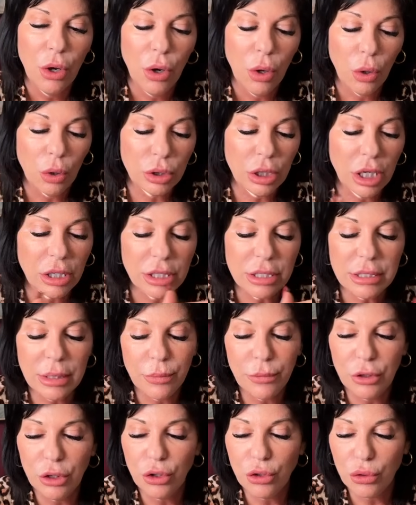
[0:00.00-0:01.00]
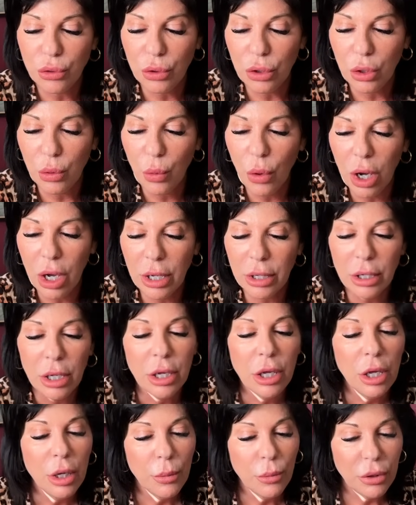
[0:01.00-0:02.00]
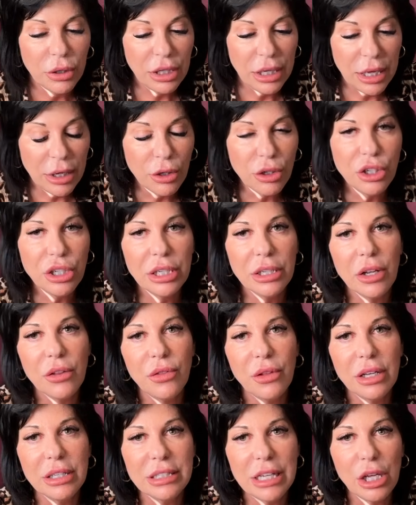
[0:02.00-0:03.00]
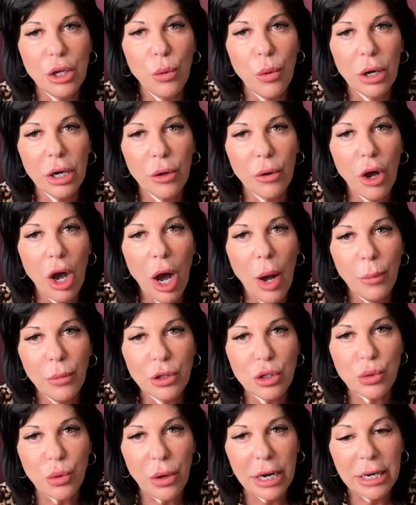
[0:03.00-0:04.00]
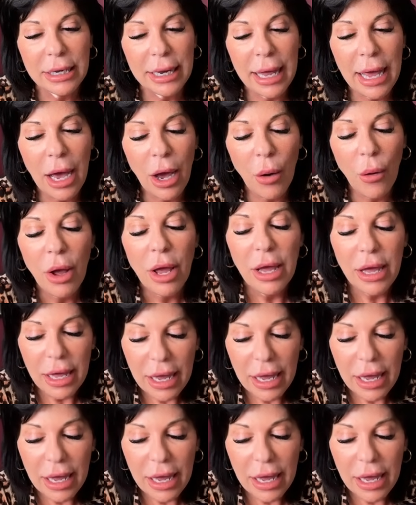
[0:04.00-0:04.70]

Hold on to something you truly want. Put the energy into things that you want to accomplish right now.